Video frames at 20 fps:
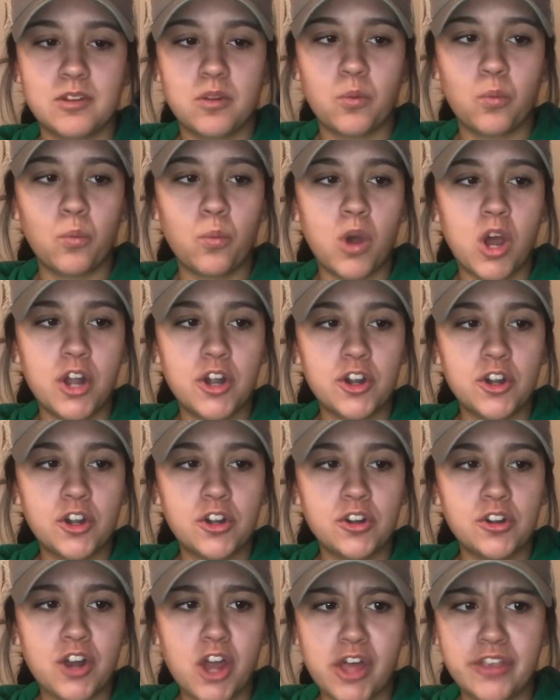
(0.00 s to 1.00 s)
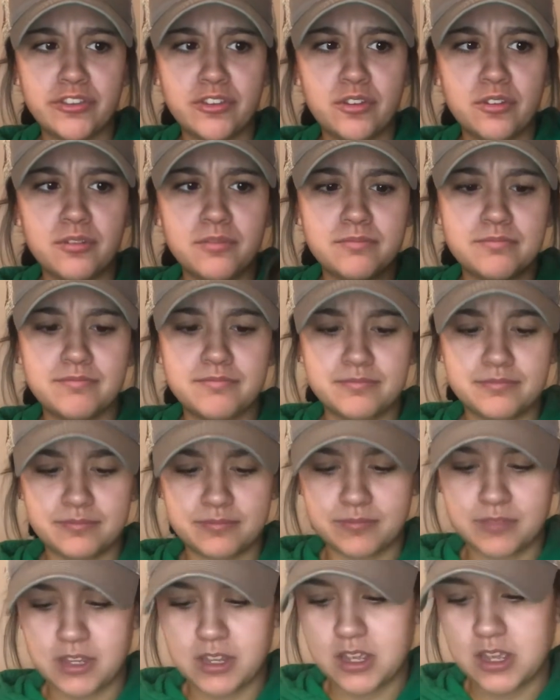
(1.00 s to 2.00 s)
water nozzle,
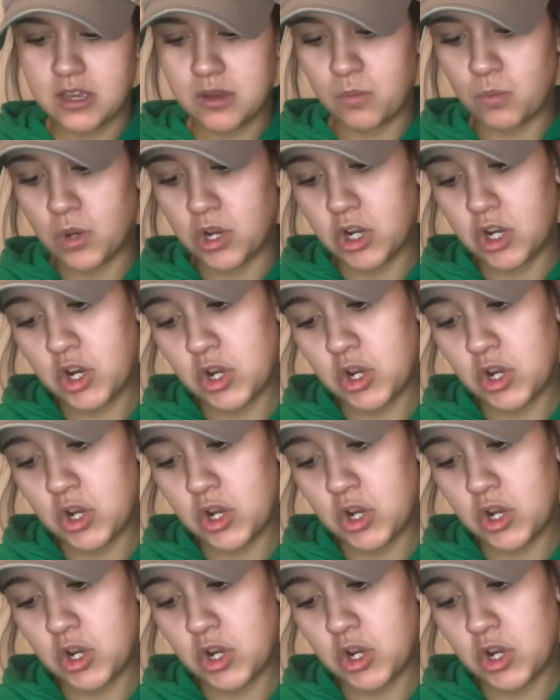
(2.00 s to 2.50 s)
water